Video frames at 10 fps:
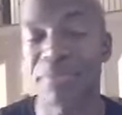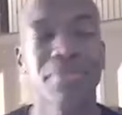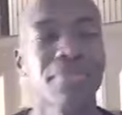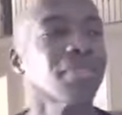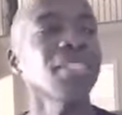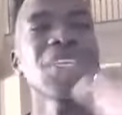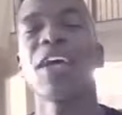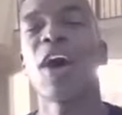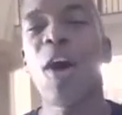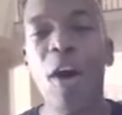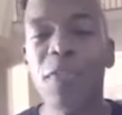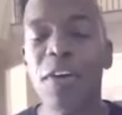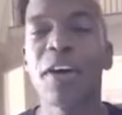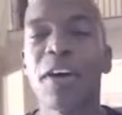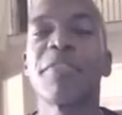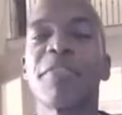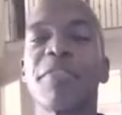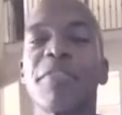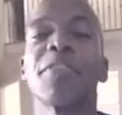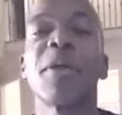off of the
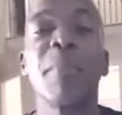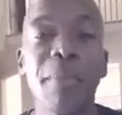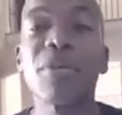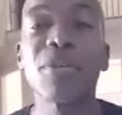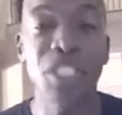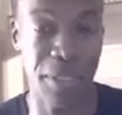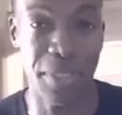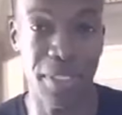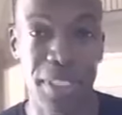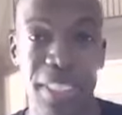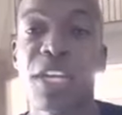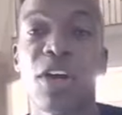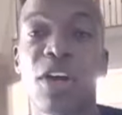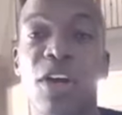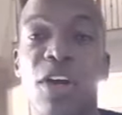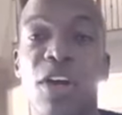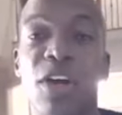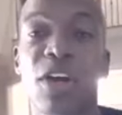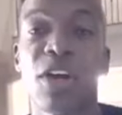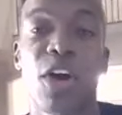memberships that
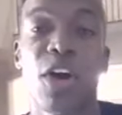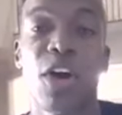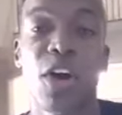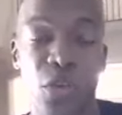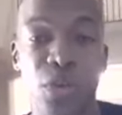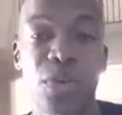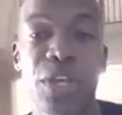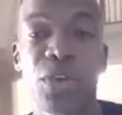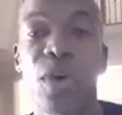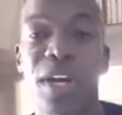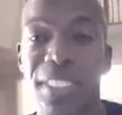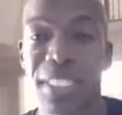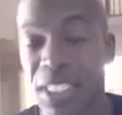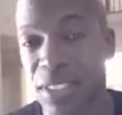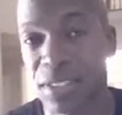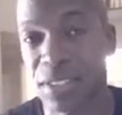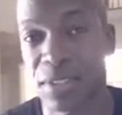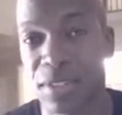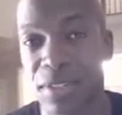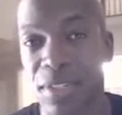accrue in your organization.
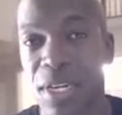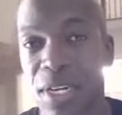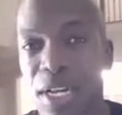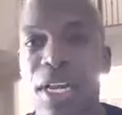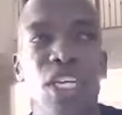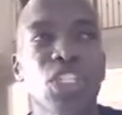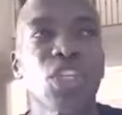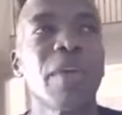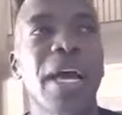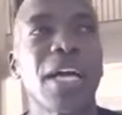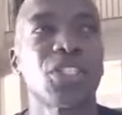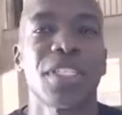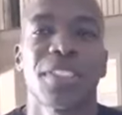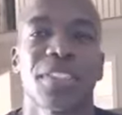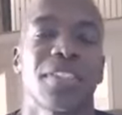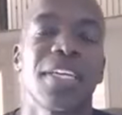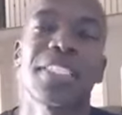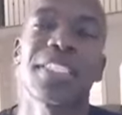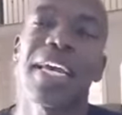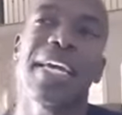So let me ask you this. Let's
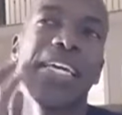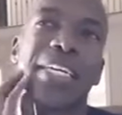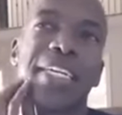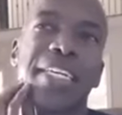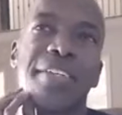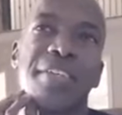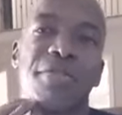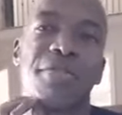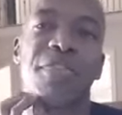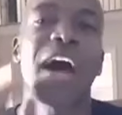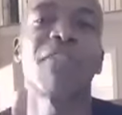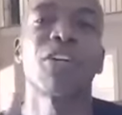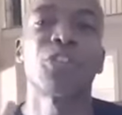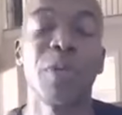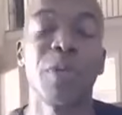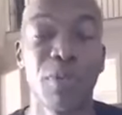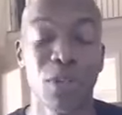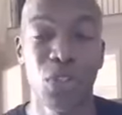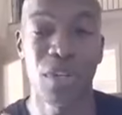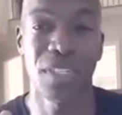say 500 people join your